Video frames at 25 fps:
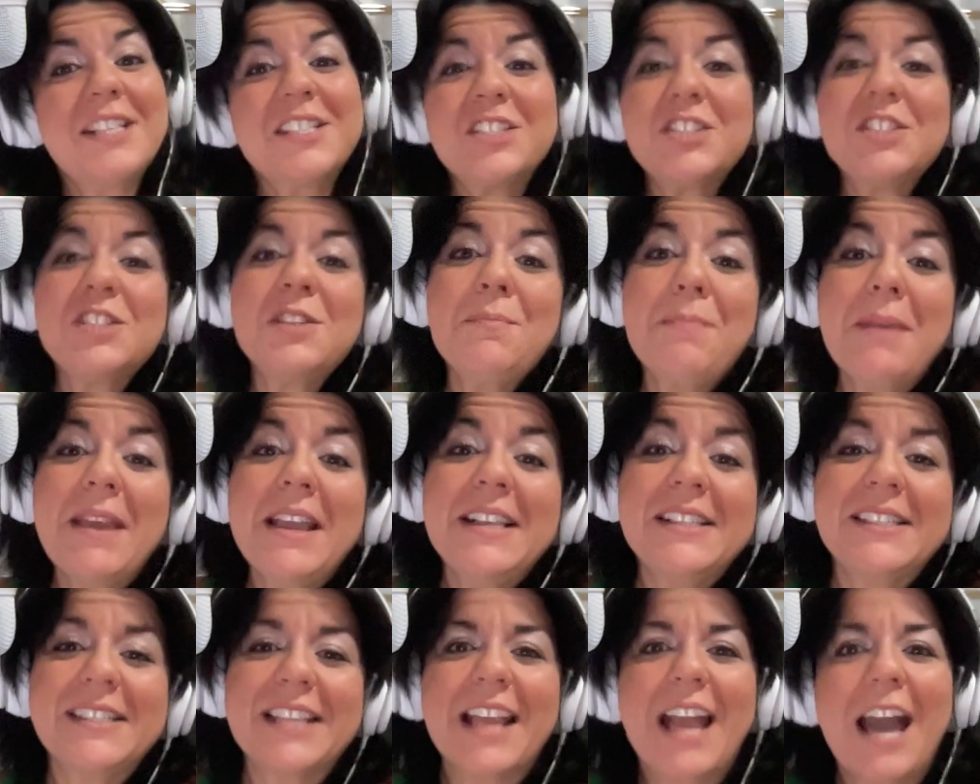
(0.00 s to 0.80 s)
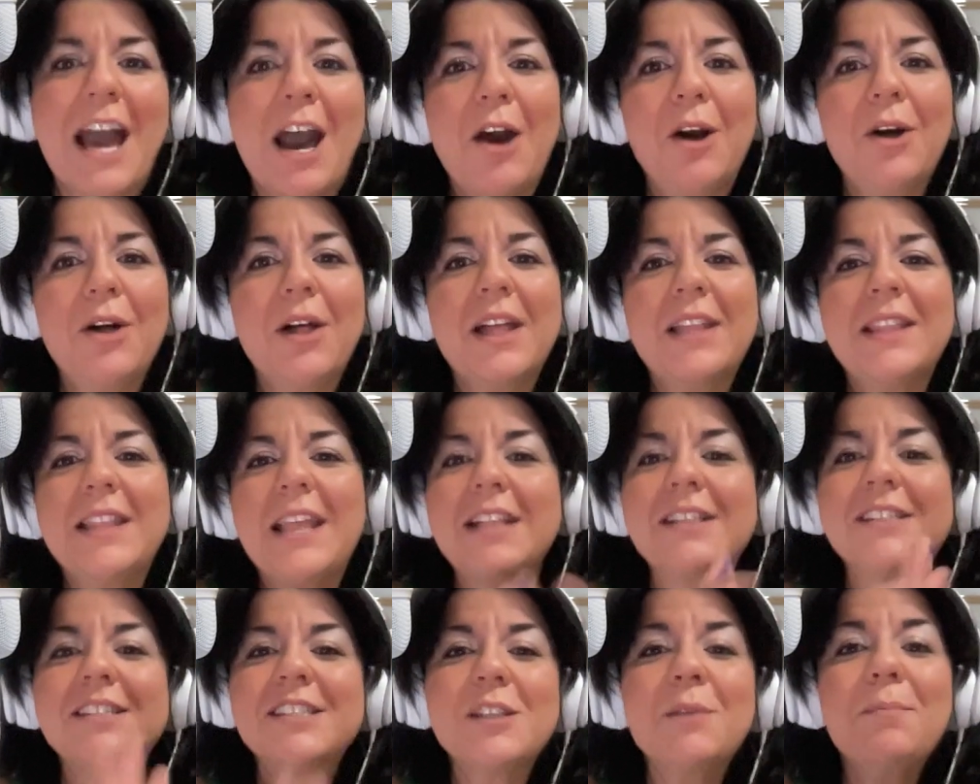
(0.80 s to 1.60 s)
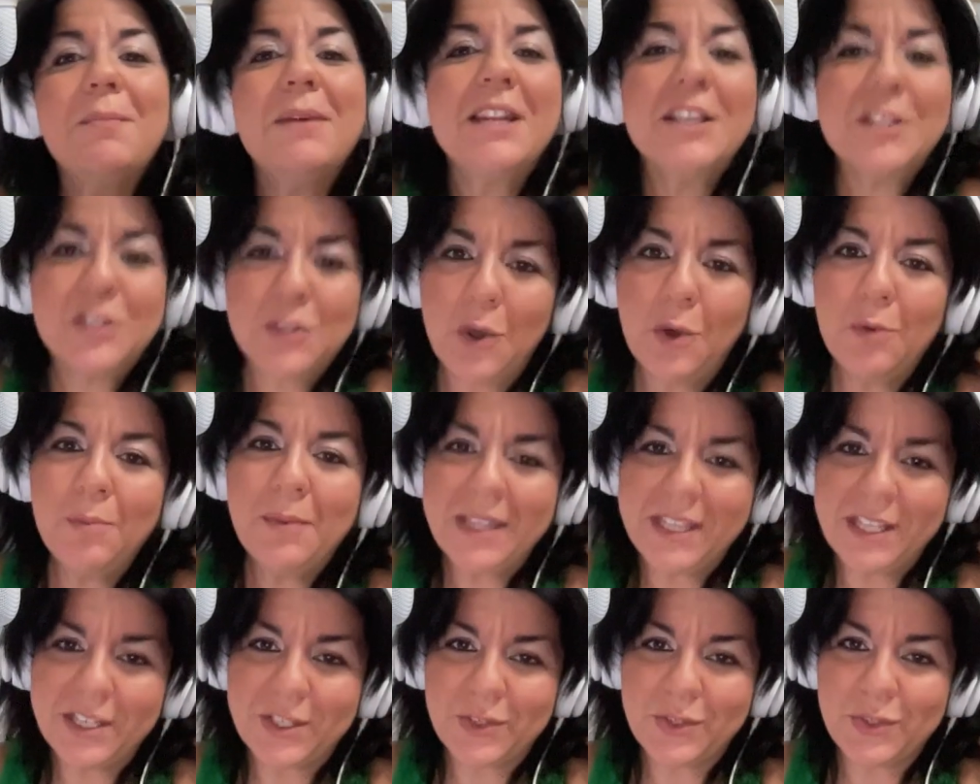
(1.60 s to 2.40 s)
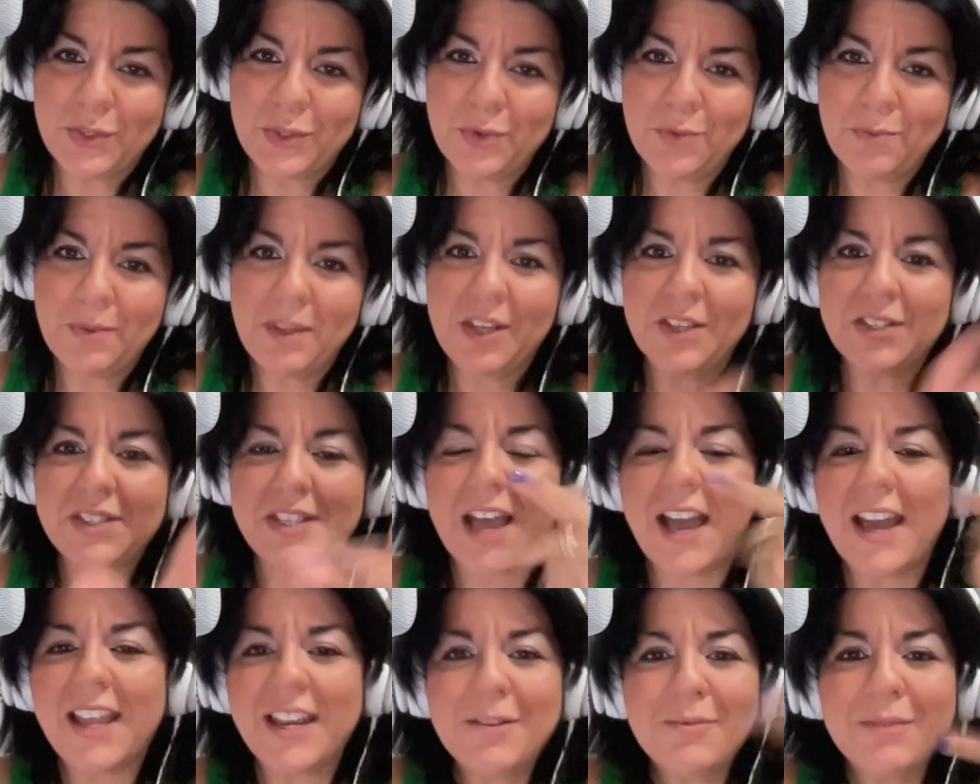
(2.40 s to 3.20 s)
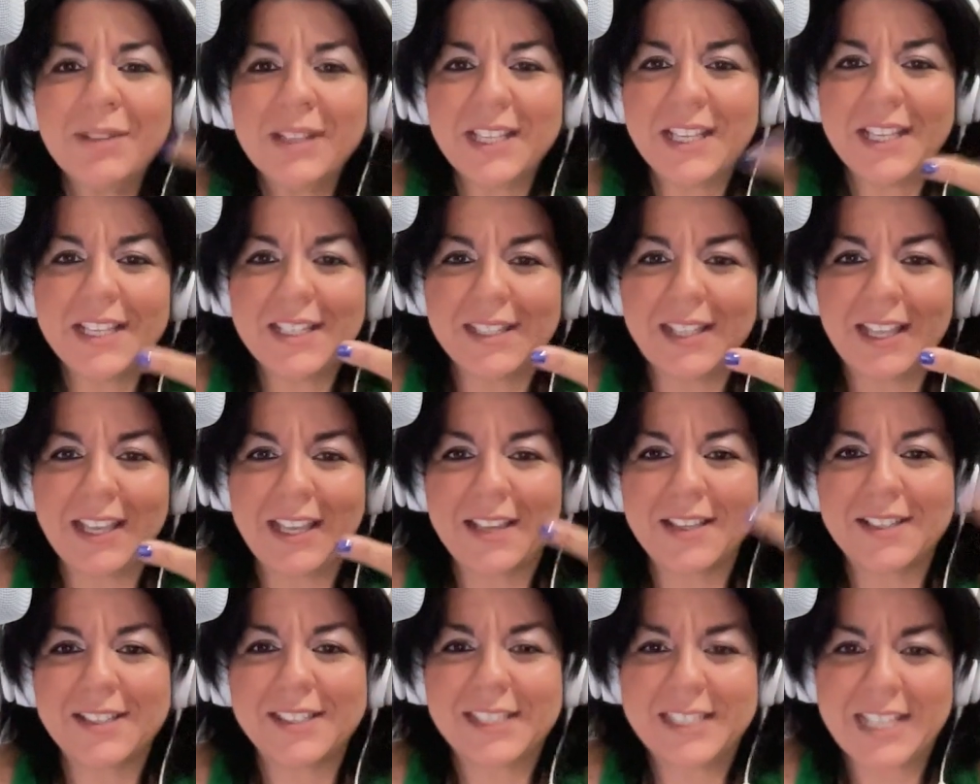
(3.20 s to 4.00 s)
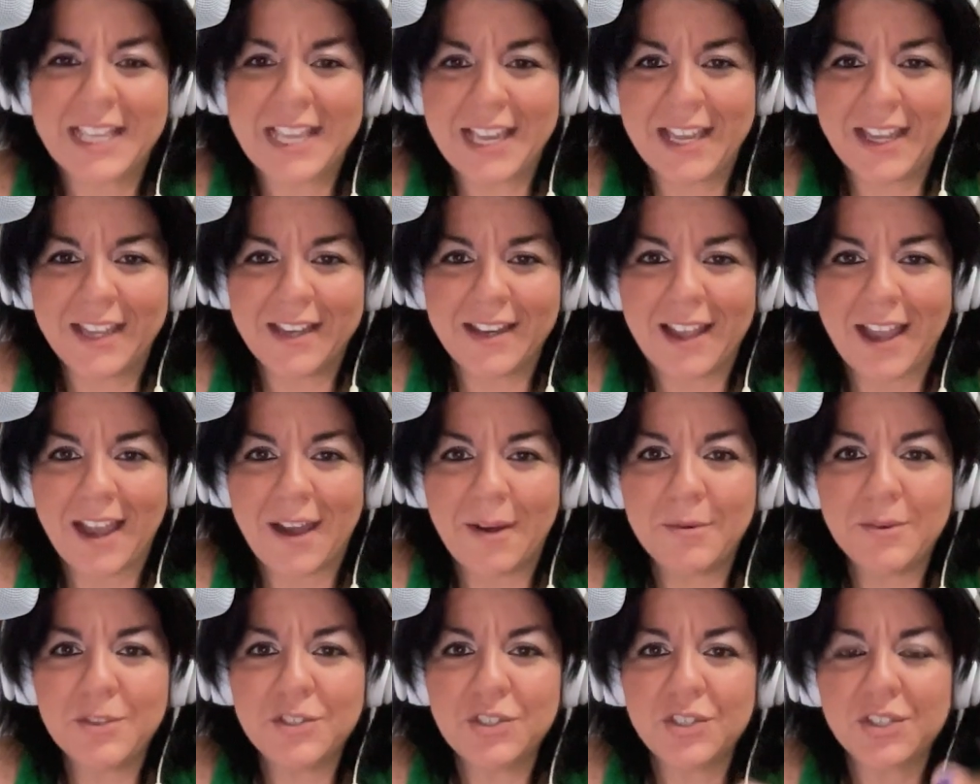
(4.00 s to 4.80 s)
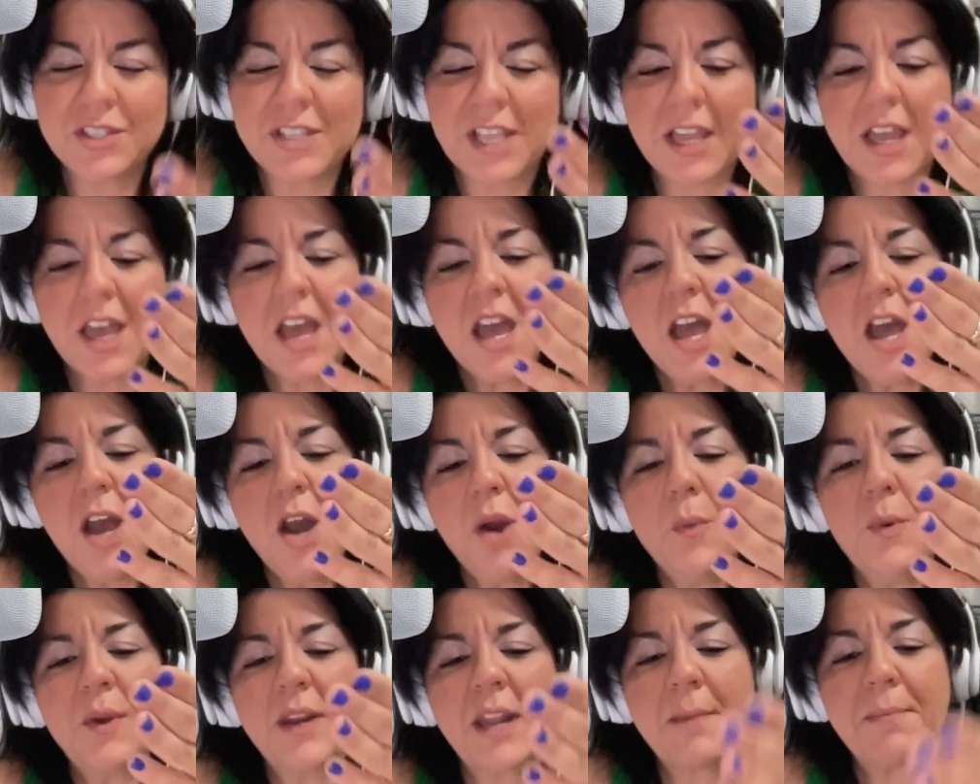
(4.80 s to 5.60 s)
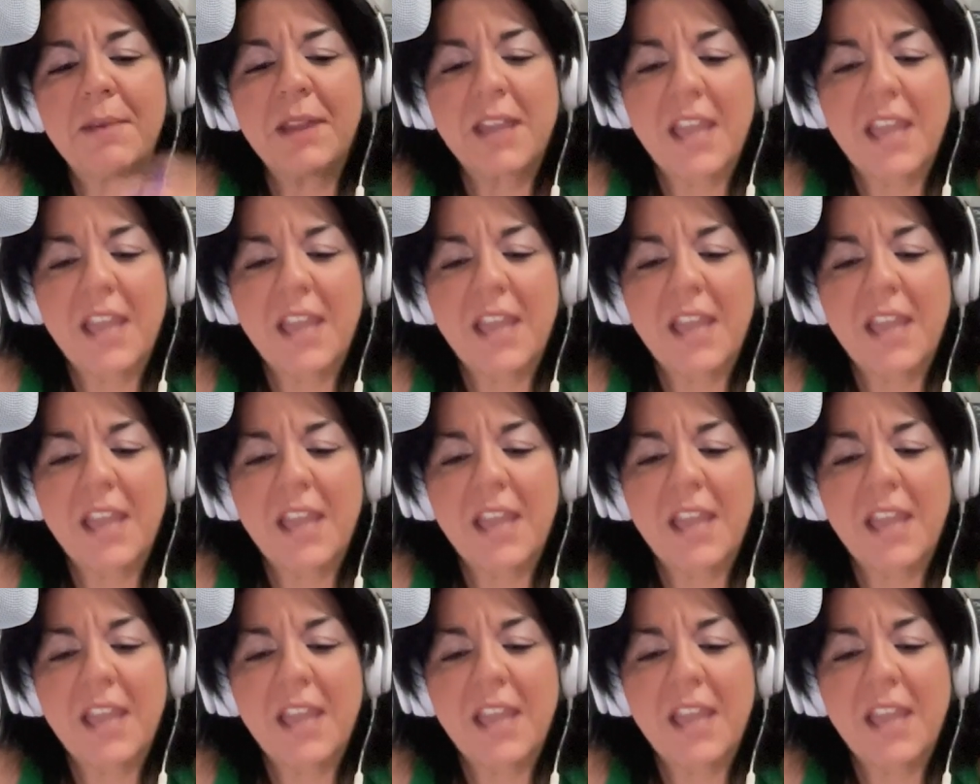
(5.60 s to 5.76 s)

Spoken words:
it's just amazing how and somebody told me this too because I didn't really like see it. I was just like when I